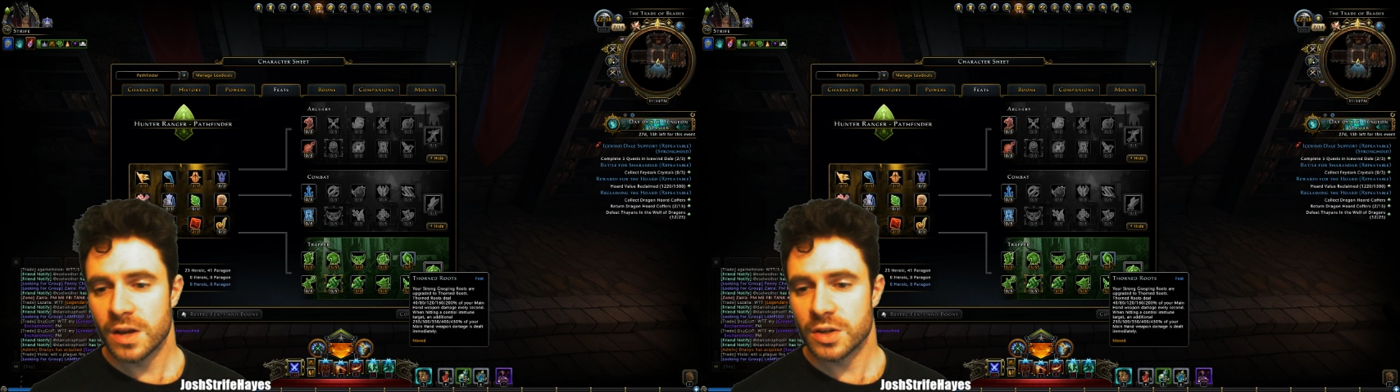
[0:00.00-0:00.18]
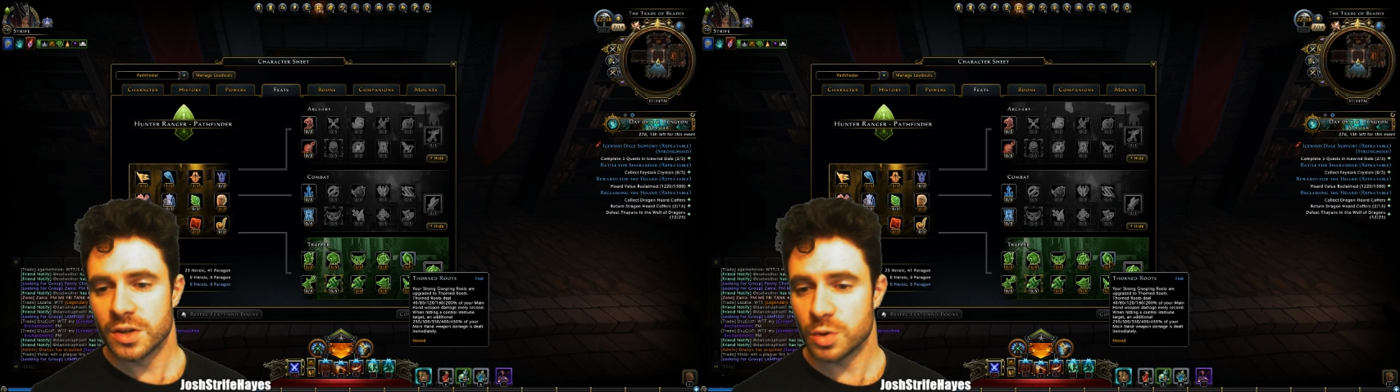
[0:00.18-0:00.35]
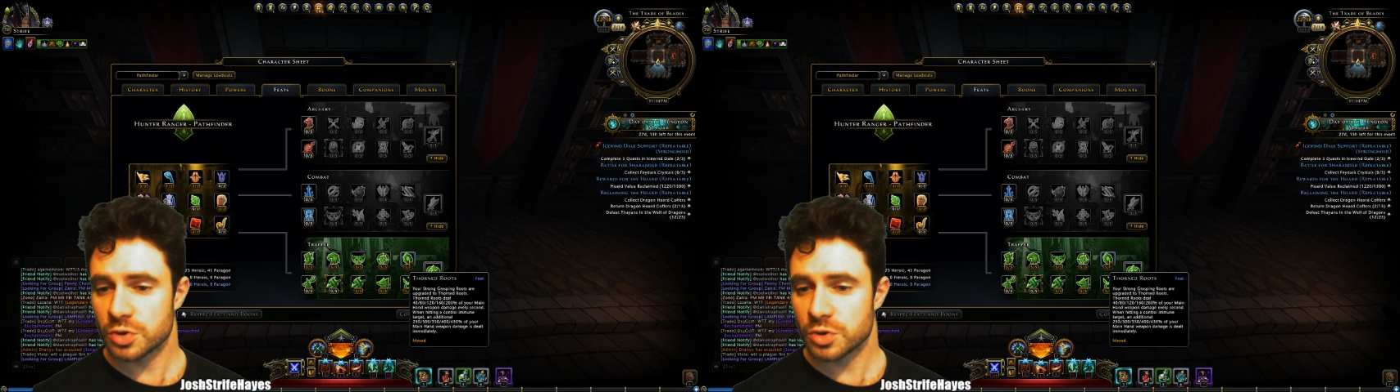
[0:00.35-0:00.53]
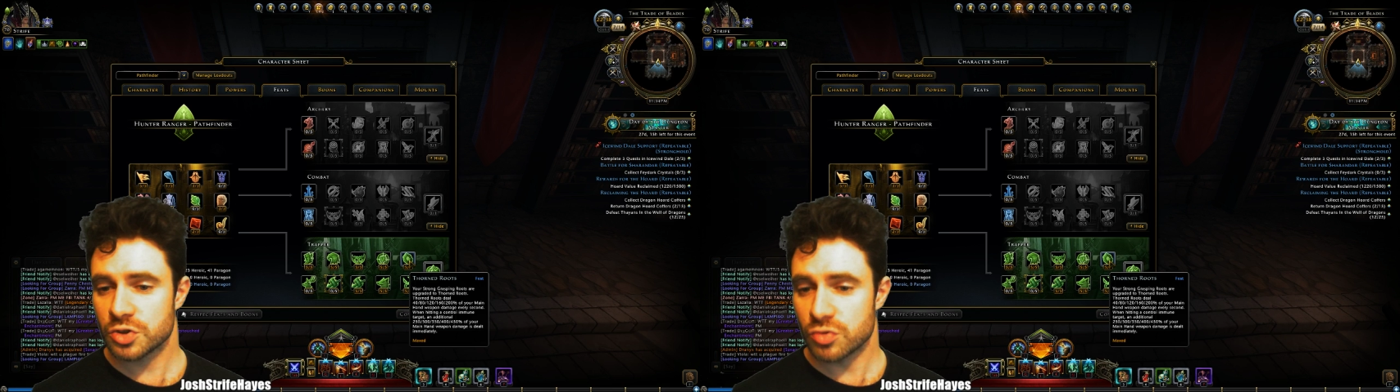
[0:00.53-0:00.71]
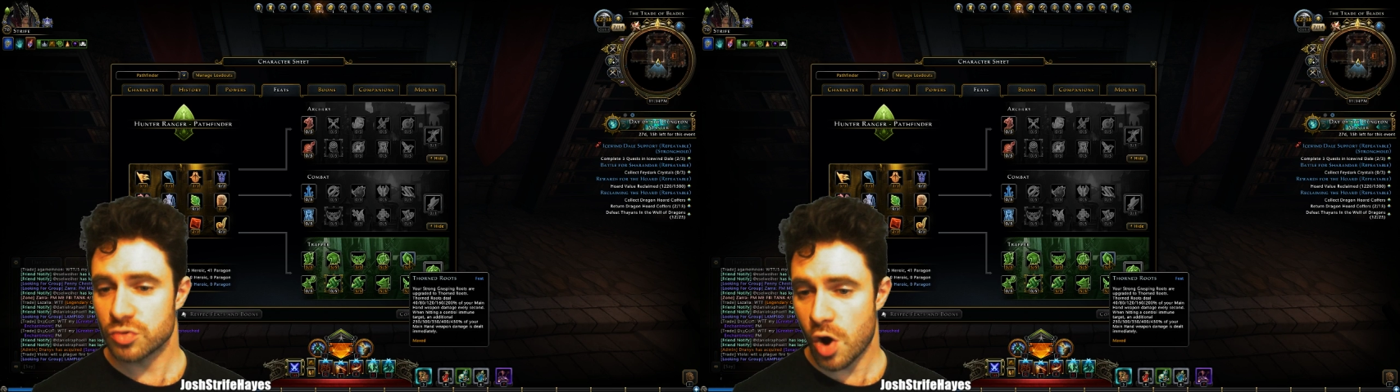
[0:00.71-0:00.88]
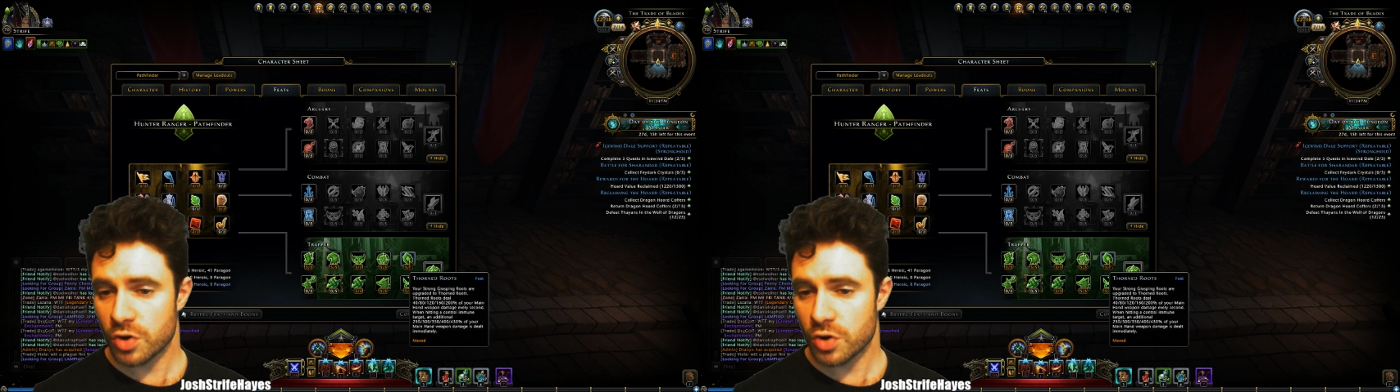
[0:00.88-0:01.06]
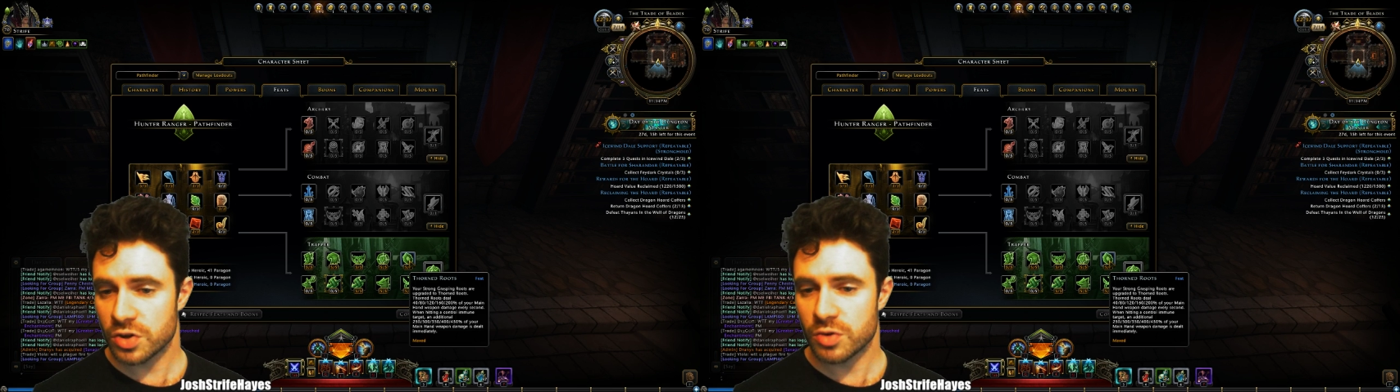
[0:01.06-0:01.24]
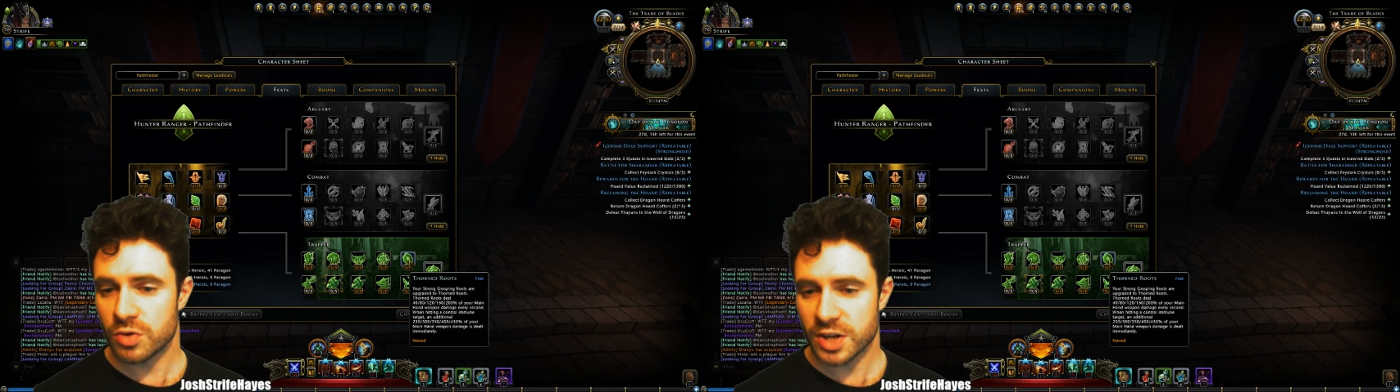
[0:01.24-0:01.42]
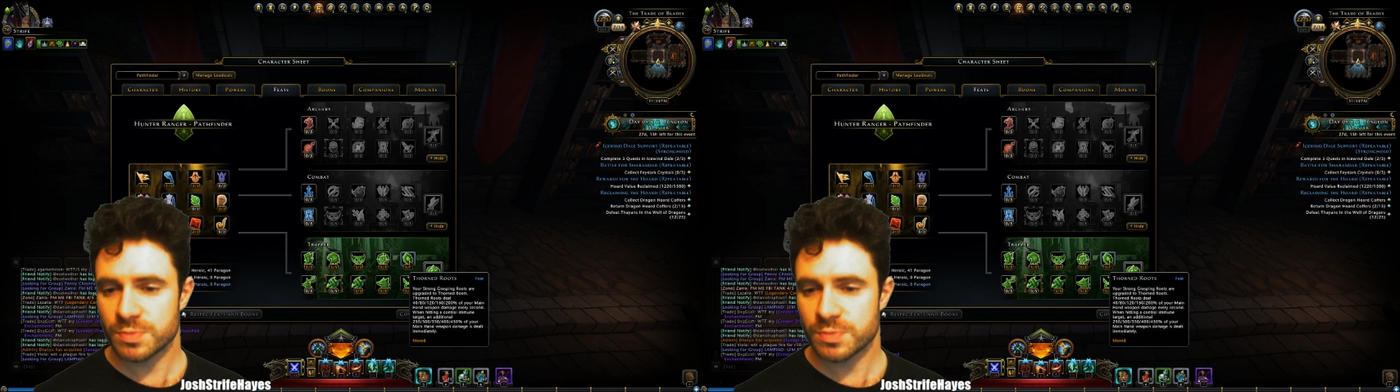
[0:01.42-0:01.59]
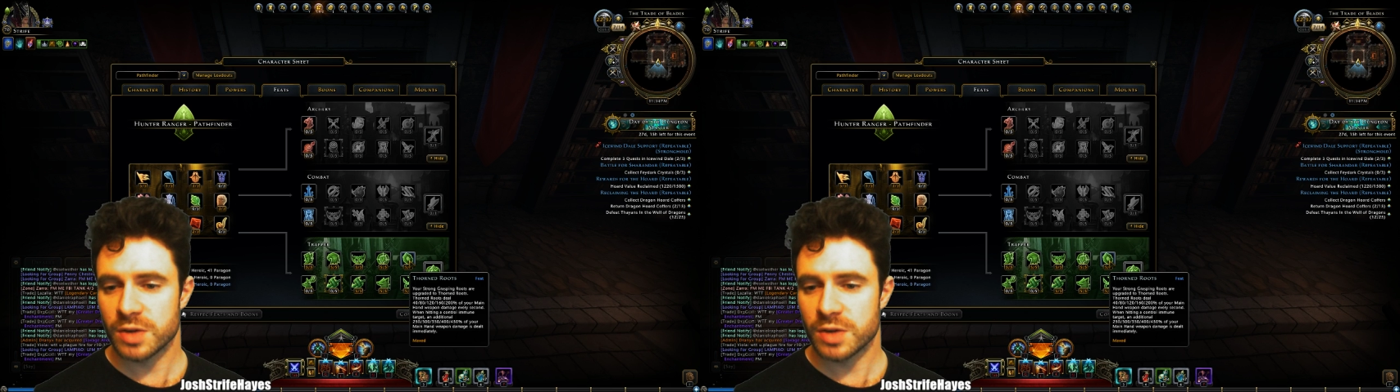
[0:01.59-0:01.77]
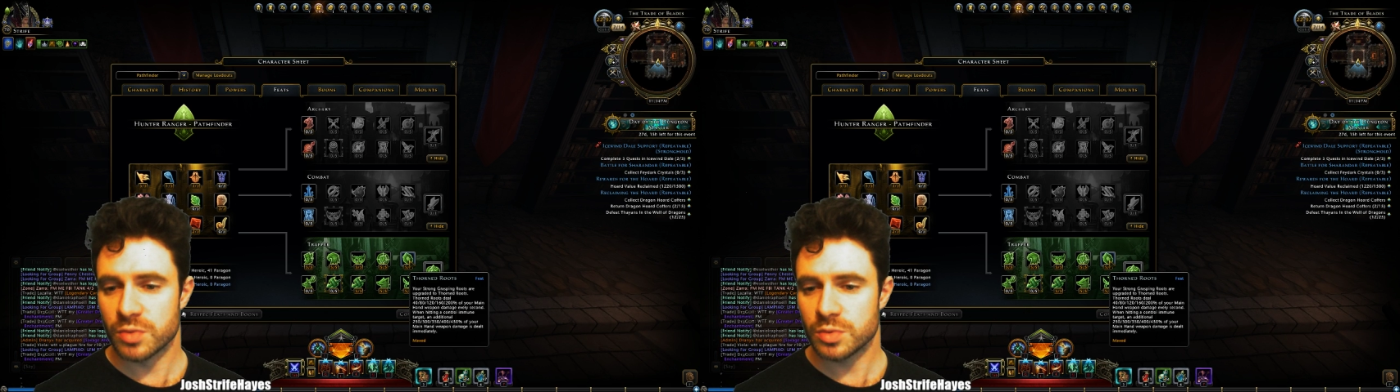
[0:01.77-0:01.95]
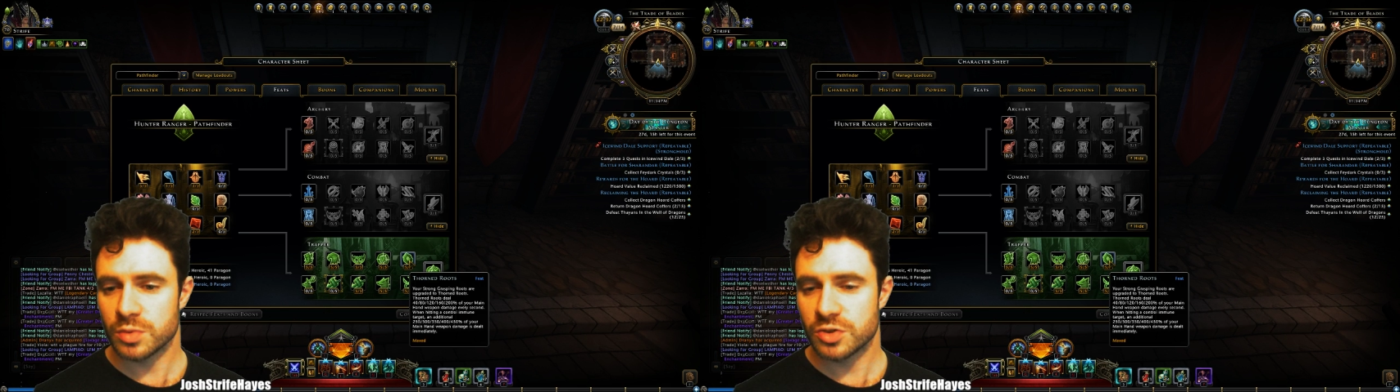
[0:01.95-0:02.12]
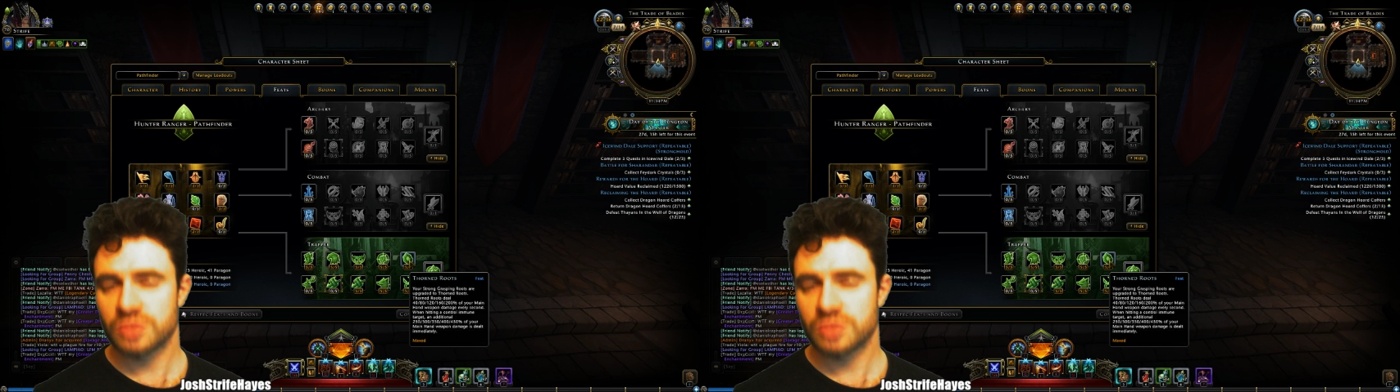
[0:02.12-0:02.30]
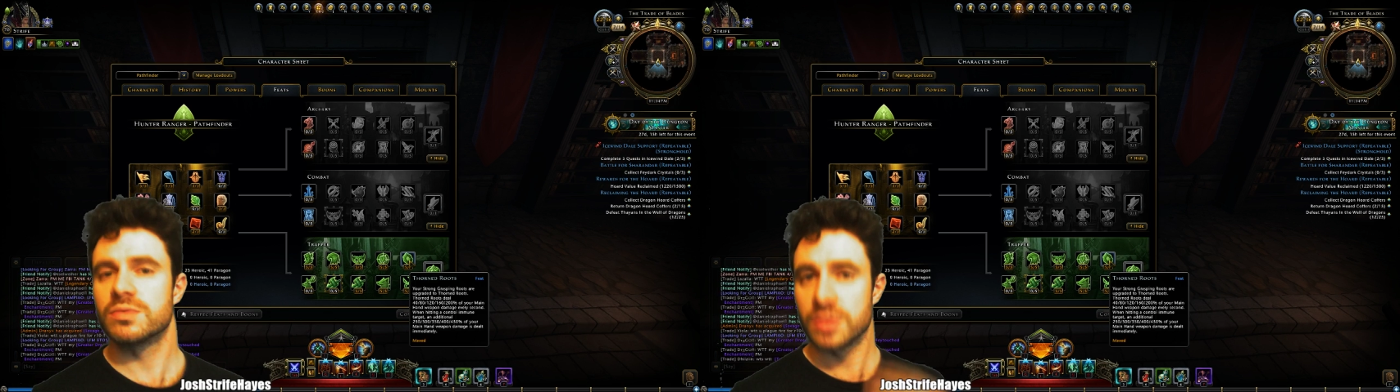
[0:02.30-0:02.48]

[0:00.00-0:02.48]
Your strong grasping roots,